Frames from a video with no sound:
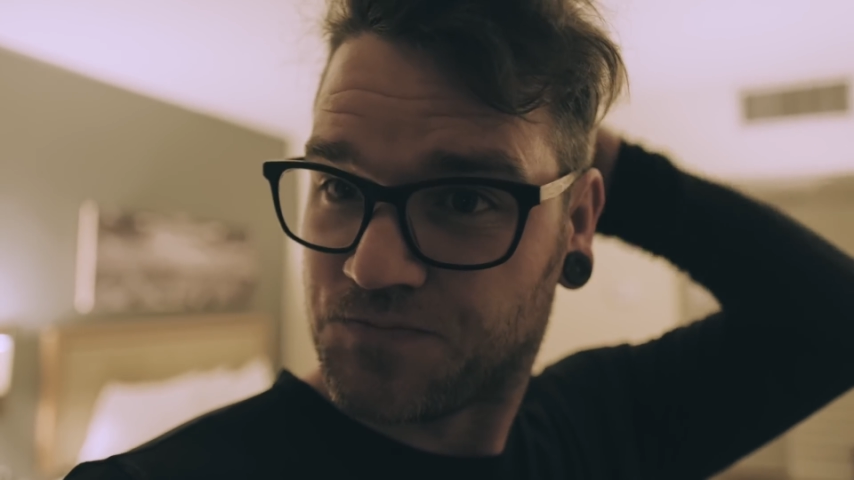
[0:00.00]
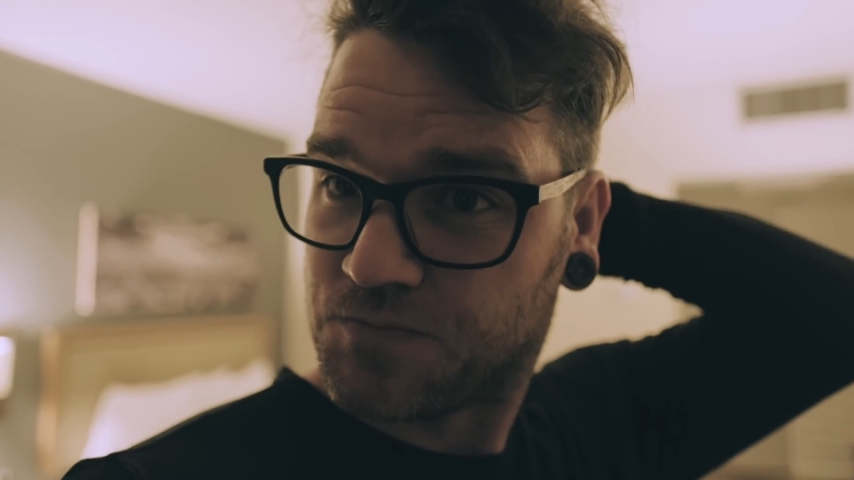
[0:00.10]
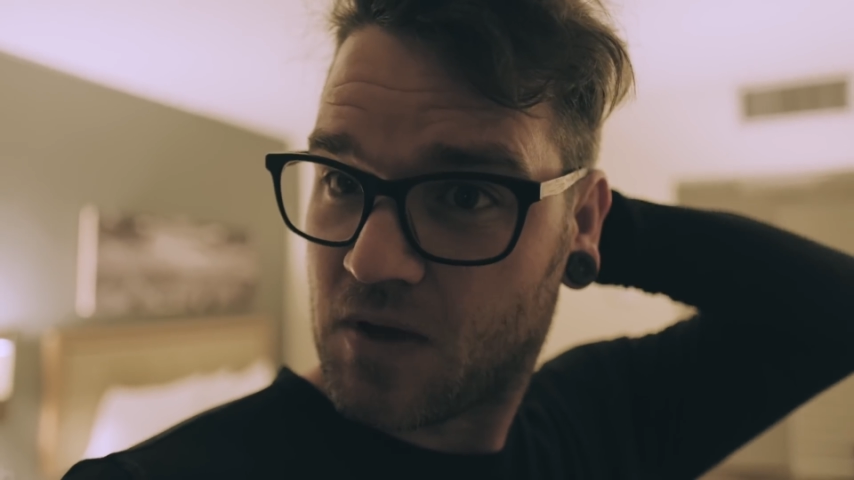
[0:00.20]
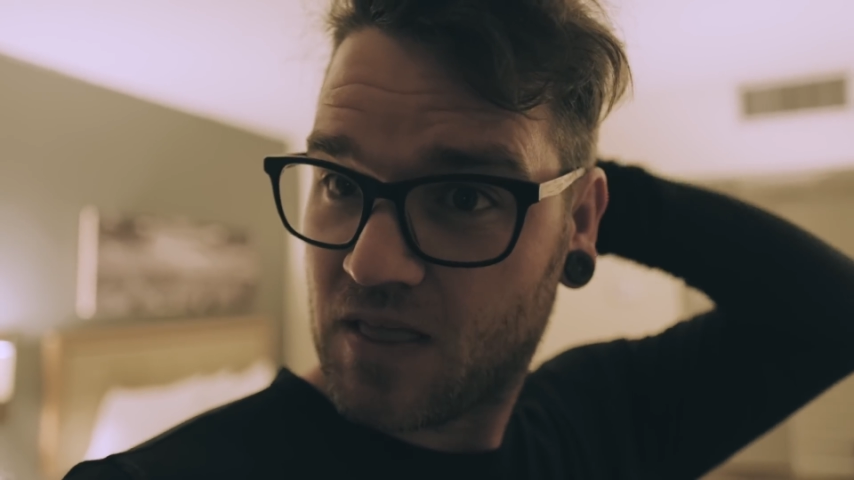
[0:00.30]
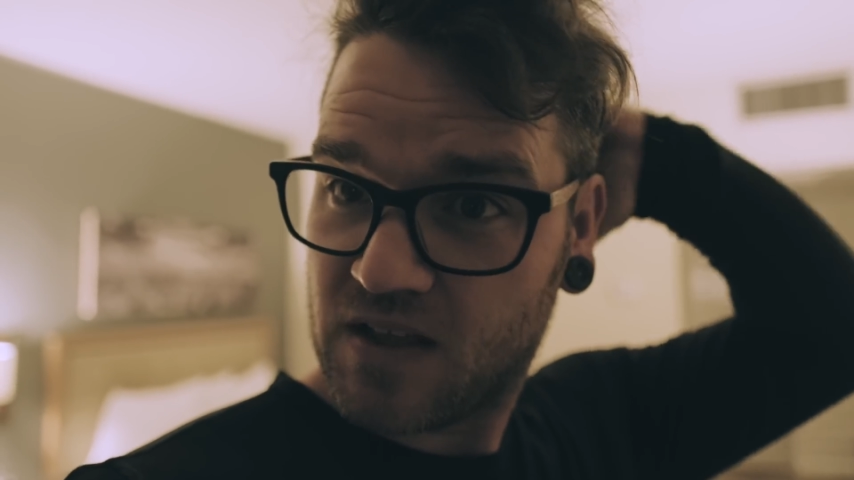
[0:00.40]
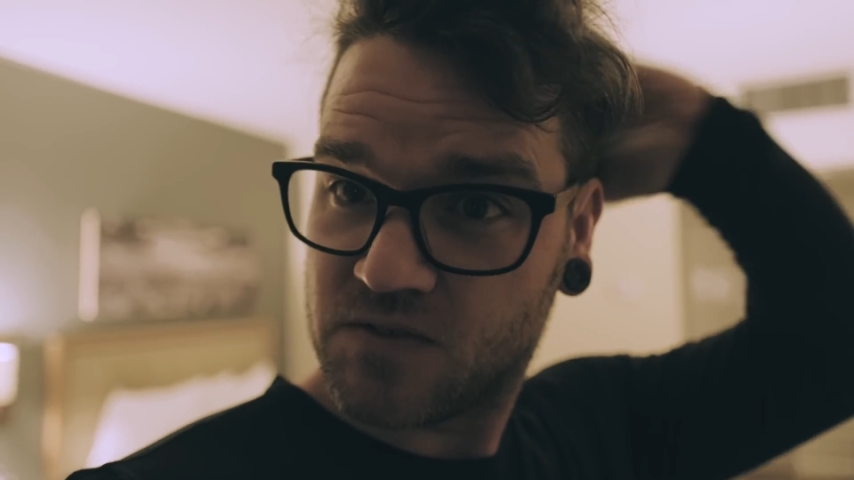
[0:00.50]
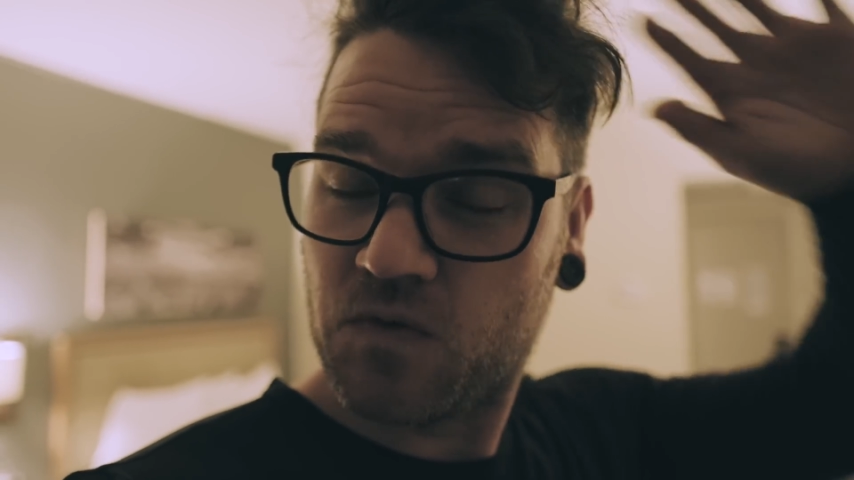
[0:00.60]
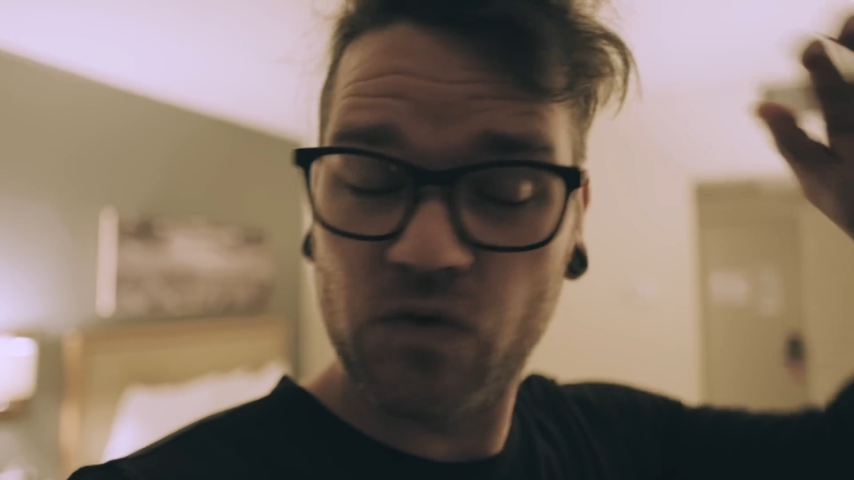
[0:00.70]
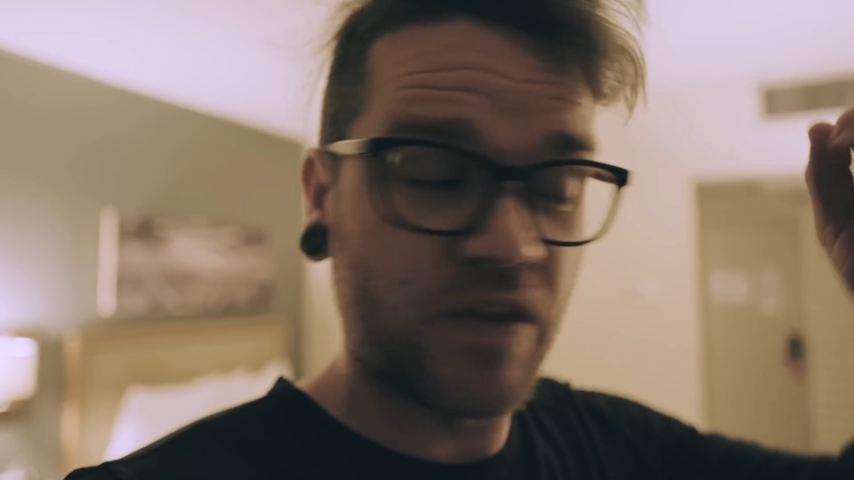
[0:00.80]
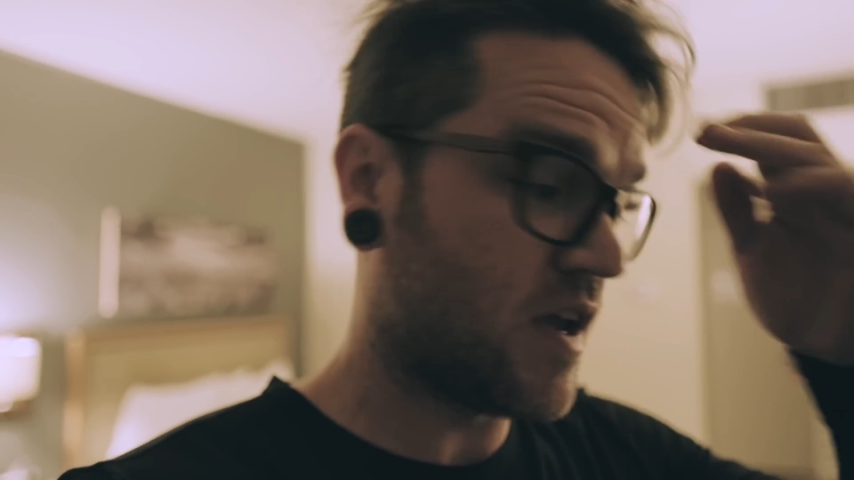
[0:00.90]
my last
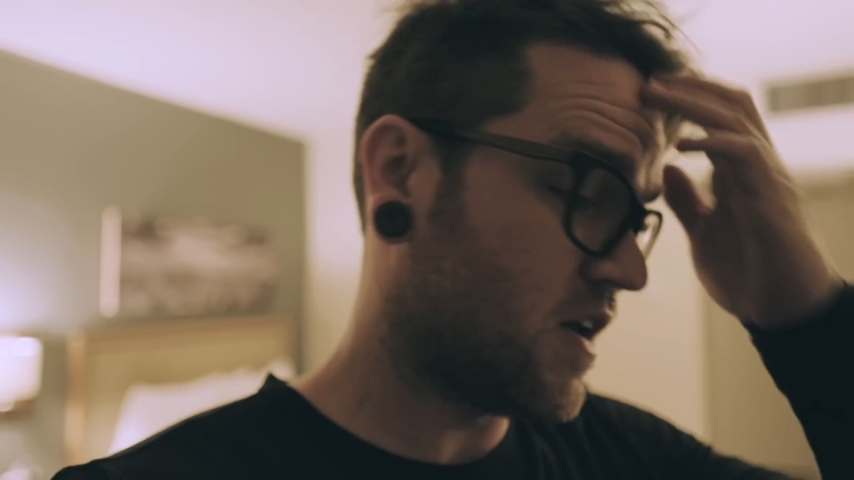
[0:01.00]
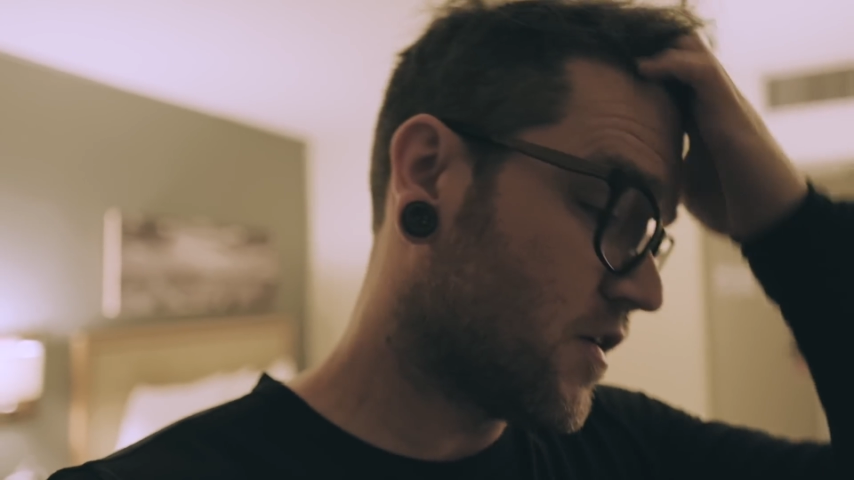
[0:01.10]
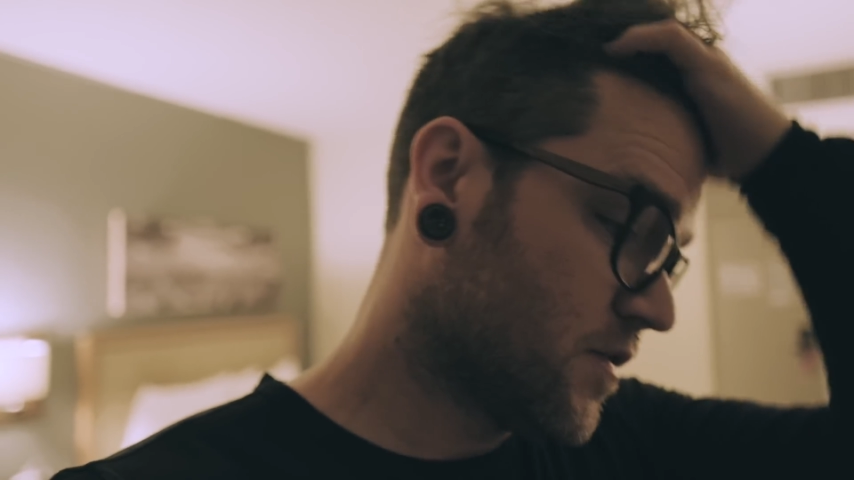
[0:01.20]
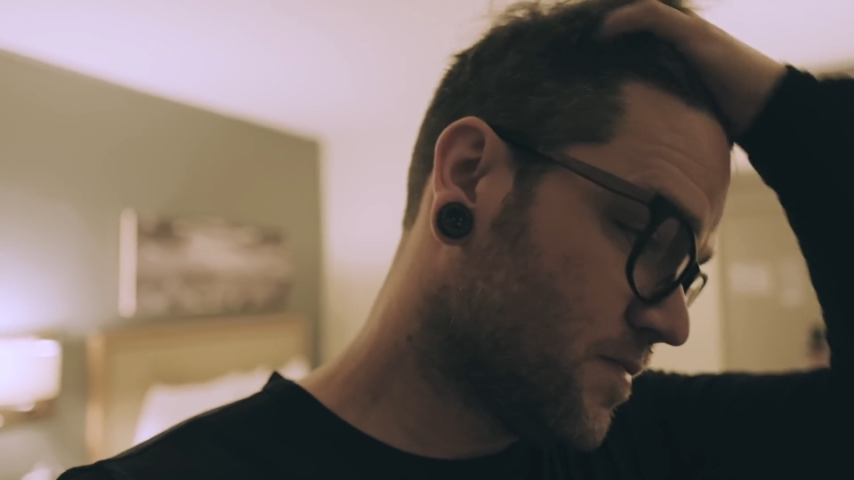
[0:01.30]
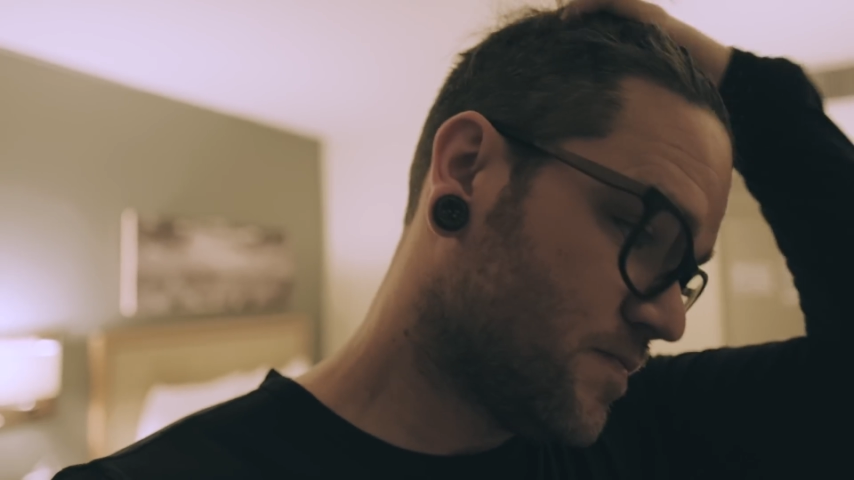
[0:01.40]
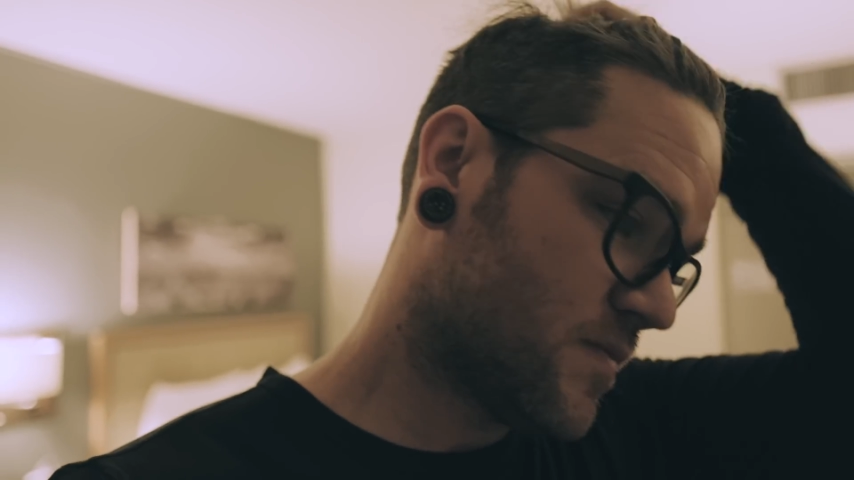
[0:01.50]
full day here.